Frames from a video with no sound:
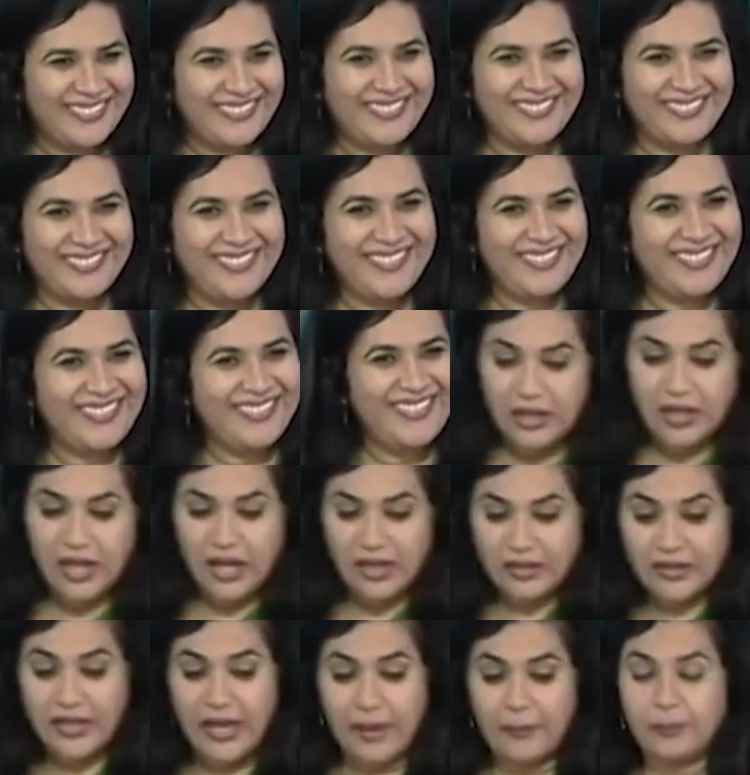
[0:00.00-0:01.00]
Okay.
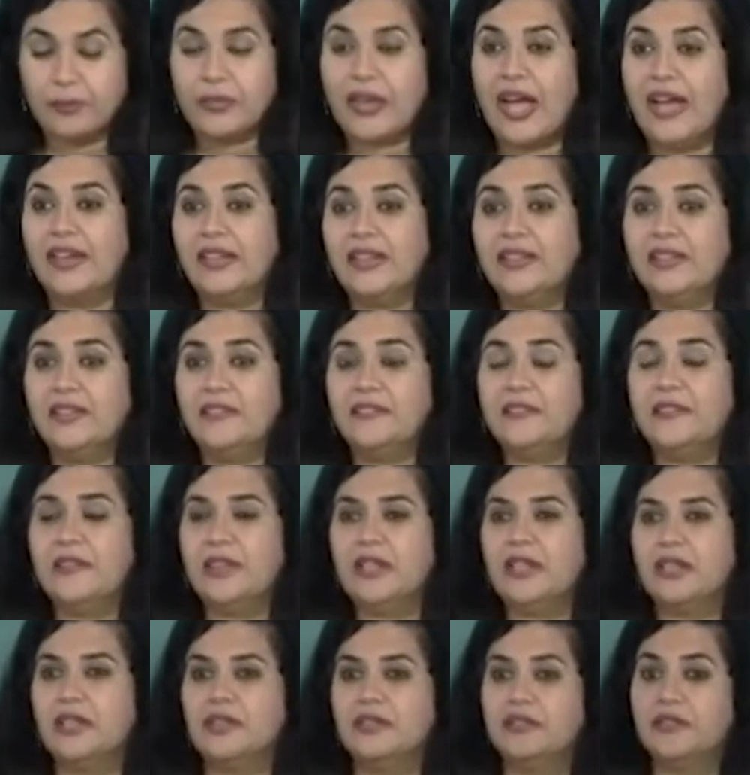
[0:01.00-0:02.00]
Yeah, another
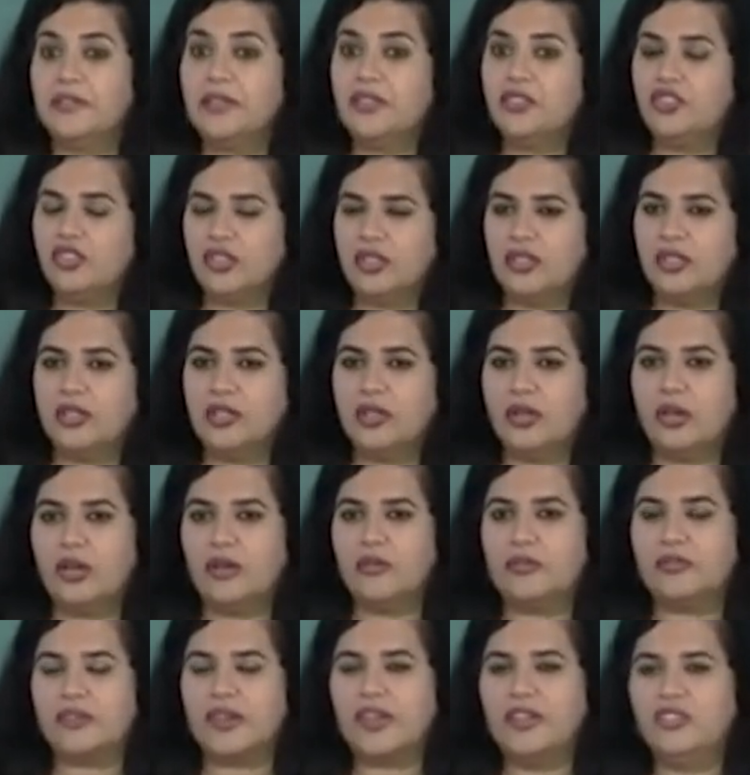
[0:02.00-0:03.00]
uh, feature
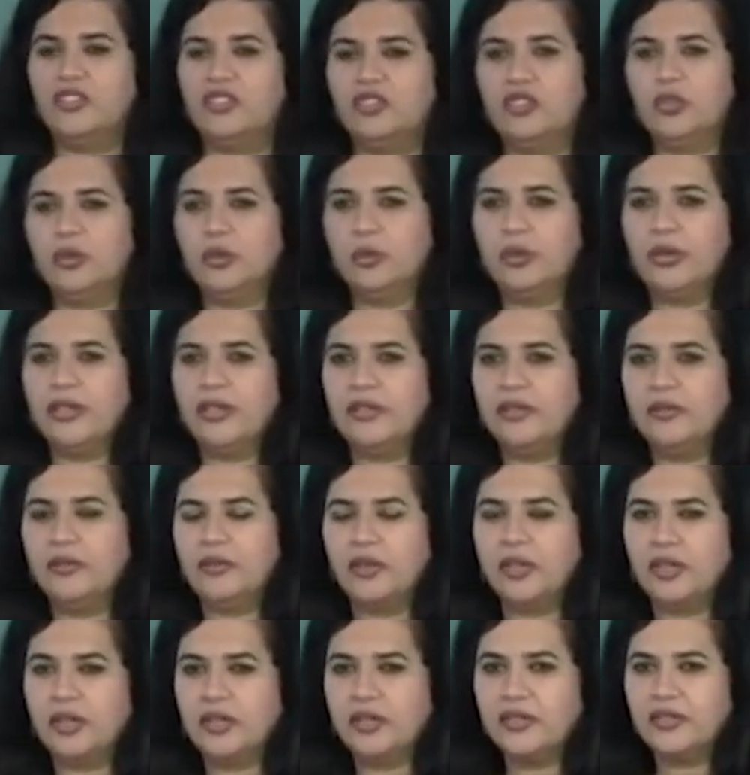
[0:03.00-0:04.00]
of French New Wave
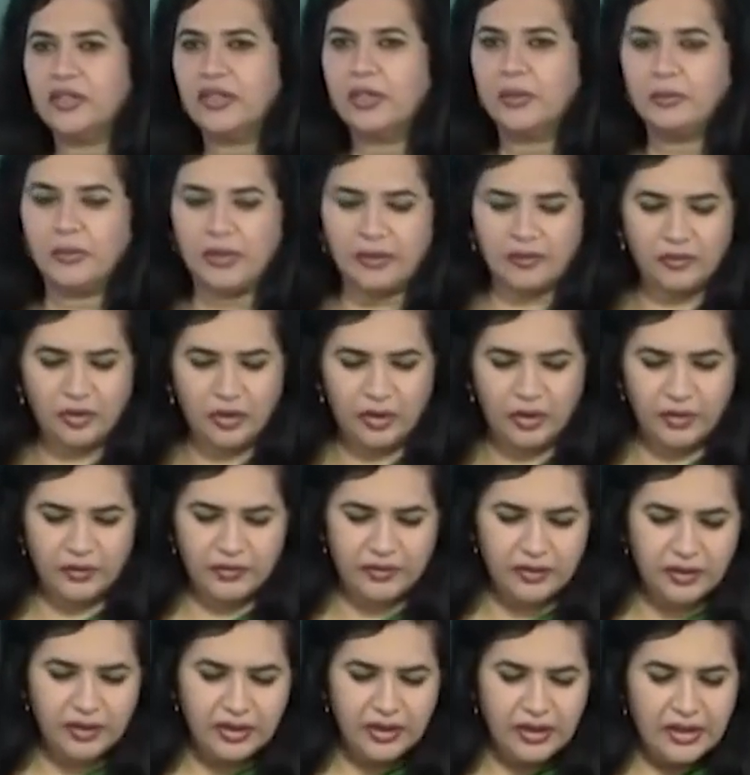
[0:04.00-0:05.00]
uh, cinema
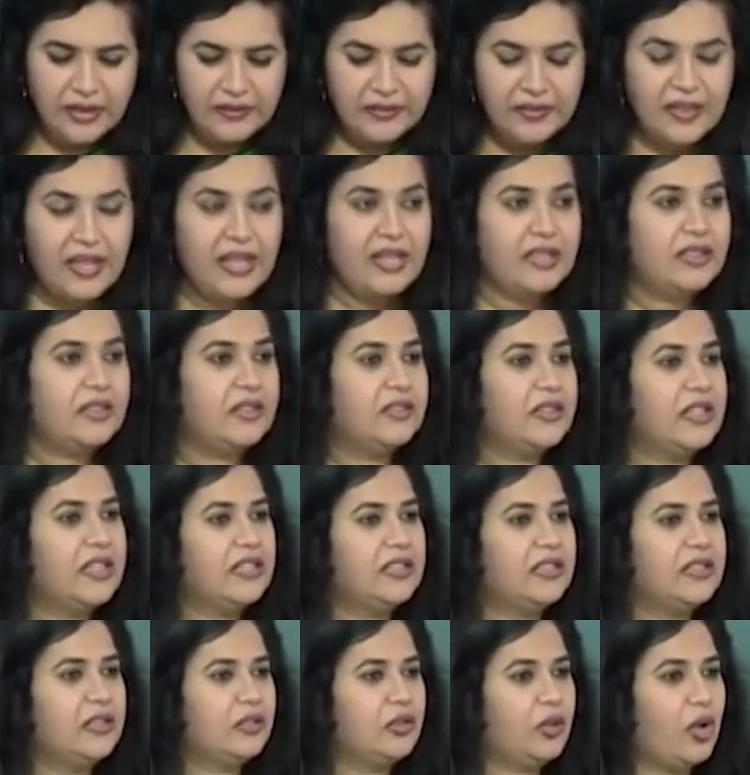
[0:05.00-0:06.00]
was that they
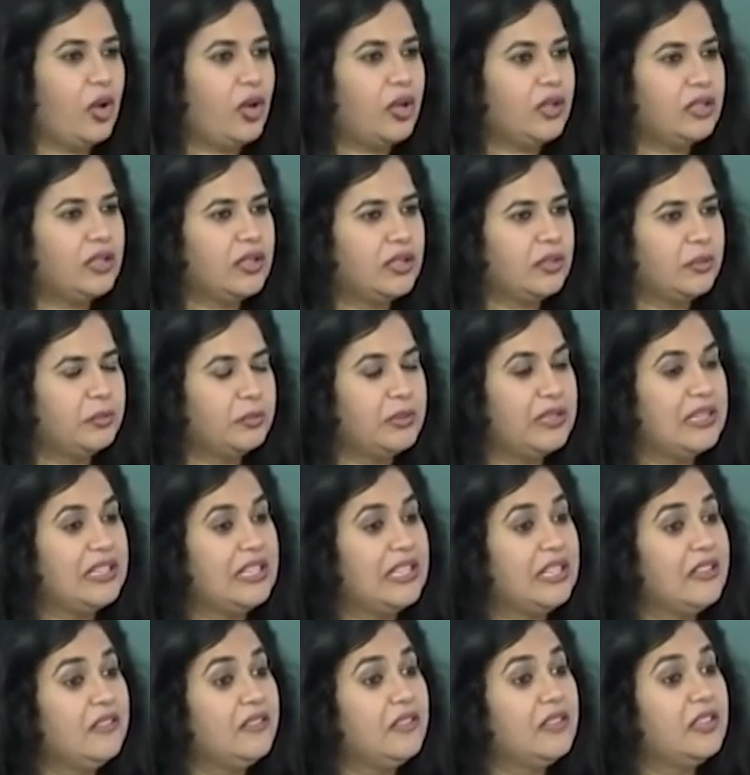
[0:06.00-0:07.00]
did not
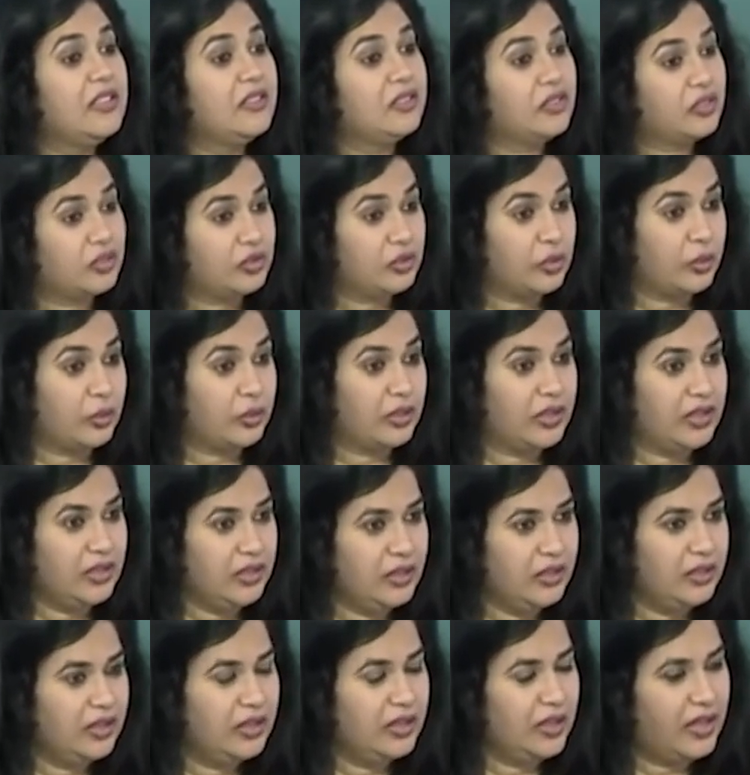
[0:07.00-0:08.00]
believe in story
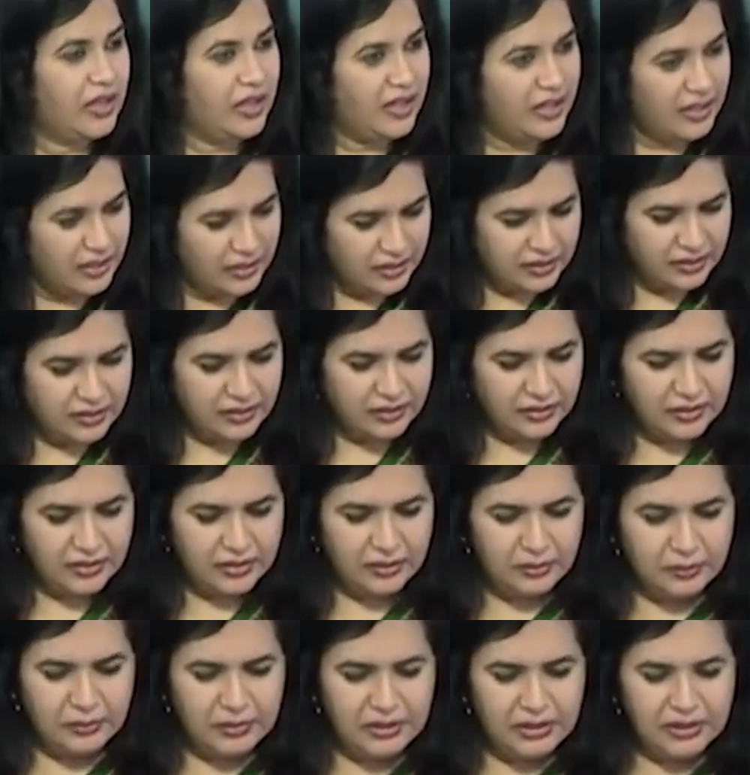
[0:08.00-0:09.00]
and
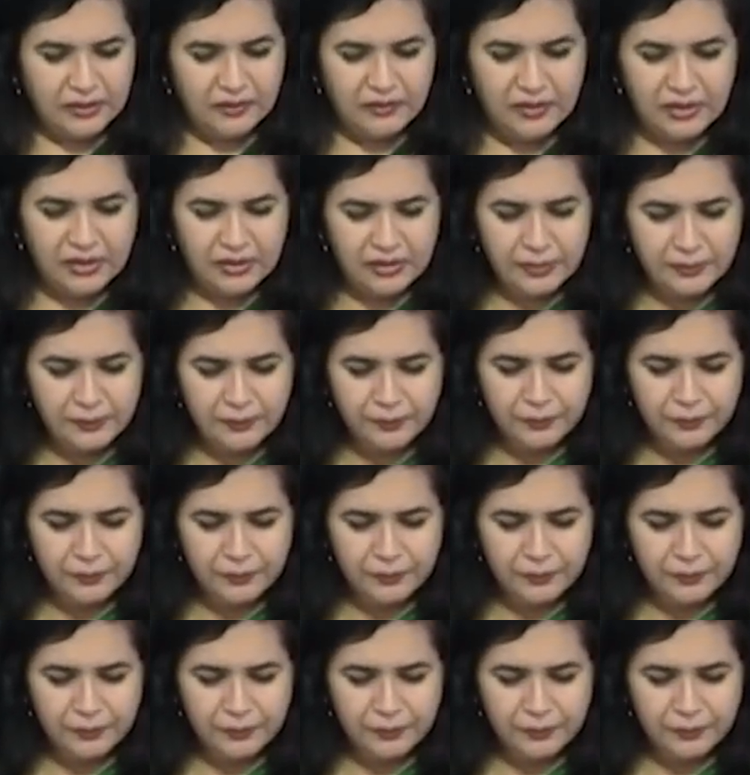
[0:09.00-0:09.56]
believed in